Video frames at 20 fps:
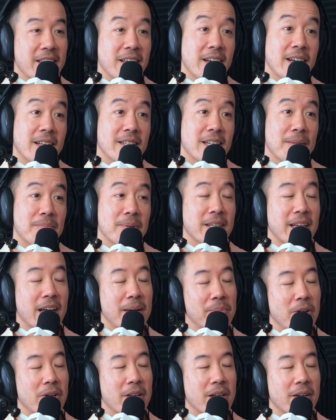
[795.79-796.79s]
And then I ended up in
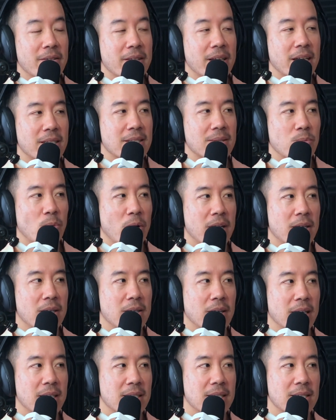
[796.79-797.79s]
Cambodia. And that's
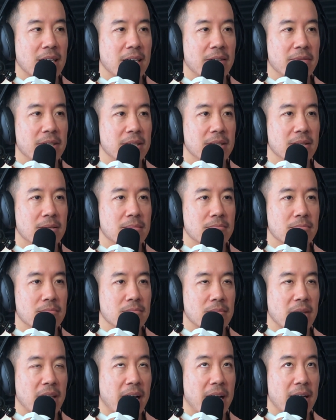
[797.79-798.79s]
when I discovered
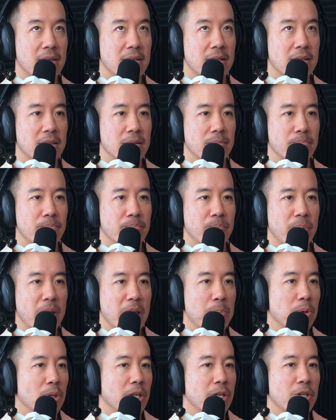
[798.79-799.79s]
that
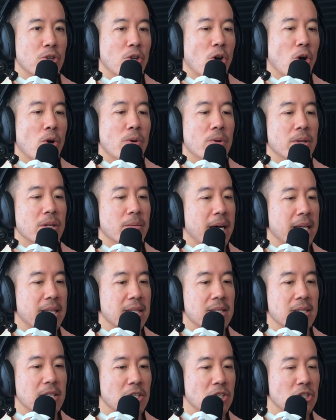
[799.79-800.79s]
people had known
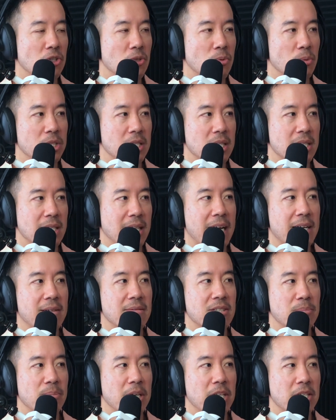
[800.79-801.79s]
about this issue, which is
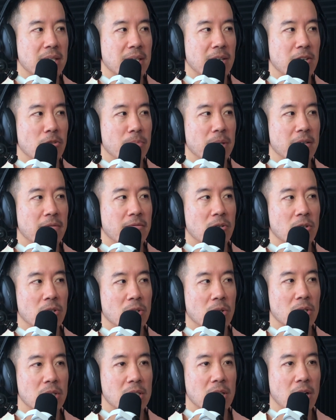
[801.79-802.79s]
lack of speech therapy, for a
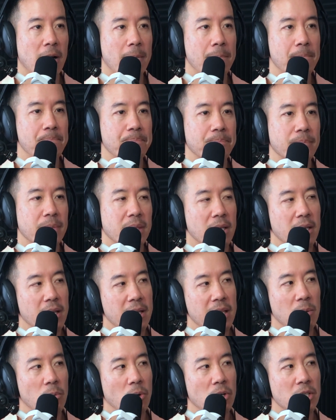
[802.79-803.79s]
long time.
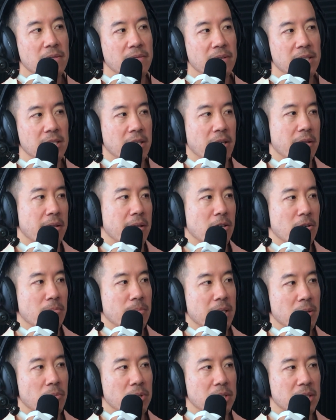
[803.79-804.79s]
And there was
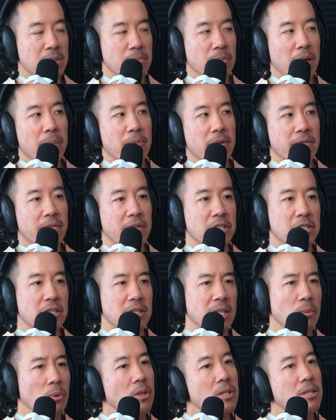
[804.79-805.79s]
physiotherapy, which is my
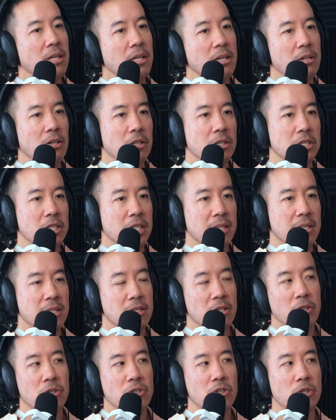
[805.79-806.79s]
profession. There was psychology
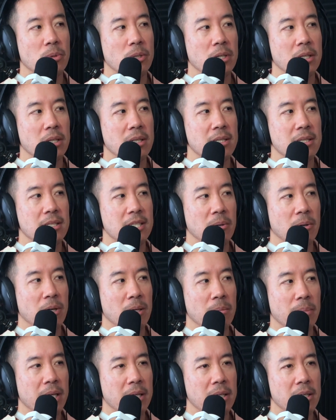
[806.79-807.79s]
and social work and so
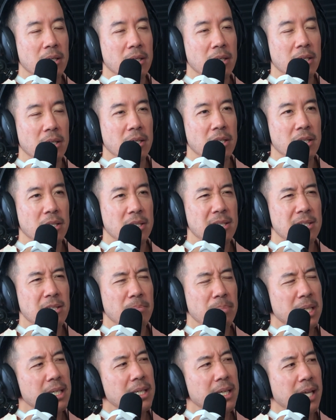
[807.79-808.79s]
on, but
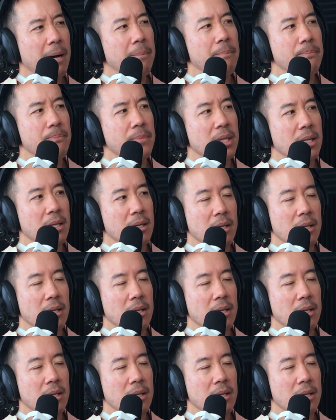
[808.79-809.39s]
just a big gap.